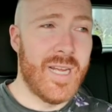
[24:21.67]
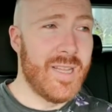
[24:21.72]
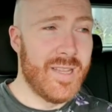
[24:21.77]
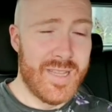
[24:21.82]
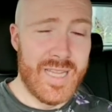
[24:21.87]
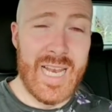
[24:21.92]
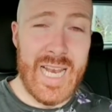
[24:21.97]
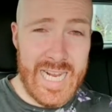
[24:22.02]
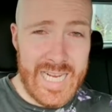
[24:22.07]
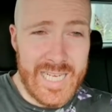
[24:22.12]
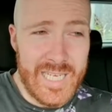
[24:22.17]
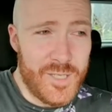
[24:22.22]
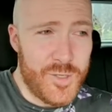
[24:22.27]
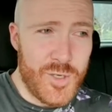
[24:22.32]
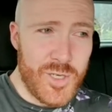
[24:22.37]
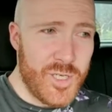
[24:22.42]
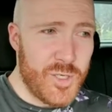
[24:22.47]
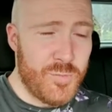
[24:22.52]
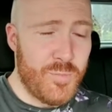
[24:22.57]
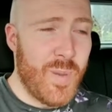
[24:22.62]
They like
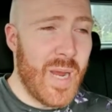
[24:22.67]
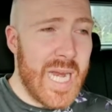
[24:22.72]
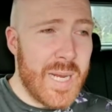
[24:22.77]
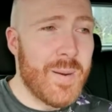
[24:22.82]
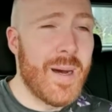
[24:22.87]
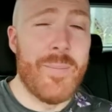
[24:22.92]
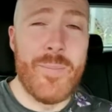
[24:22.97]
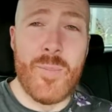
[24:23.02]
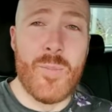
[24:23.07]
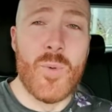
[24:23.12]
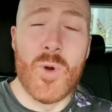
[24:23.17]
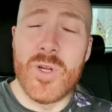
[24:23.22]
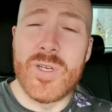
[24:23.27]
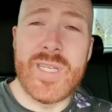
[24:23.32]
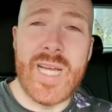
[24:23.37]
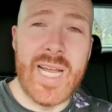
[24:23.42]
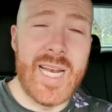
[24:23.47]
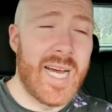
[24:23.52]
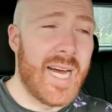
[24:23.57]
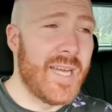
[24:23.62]
literally just beat him up in broad
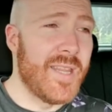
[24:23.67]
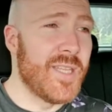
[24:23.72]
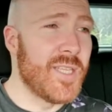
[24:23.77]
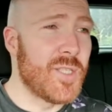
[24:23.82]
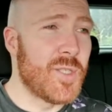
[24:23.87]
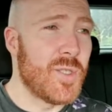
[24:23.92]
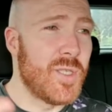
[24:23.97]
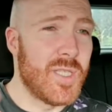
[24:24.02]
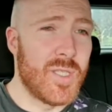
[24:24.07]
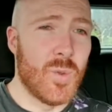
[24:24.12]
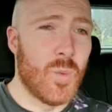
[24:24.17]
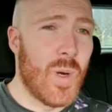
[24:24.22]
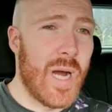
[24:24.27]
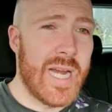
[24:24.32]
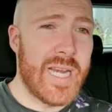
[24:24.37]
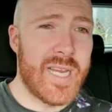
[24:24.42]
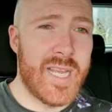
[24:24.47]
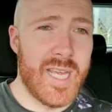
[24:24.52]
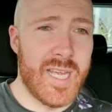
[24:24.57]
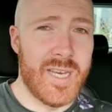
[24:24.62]
daylight, this
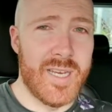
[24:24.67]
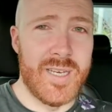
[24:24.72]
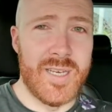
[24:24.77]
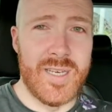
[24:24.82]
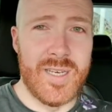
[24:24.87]
white kid.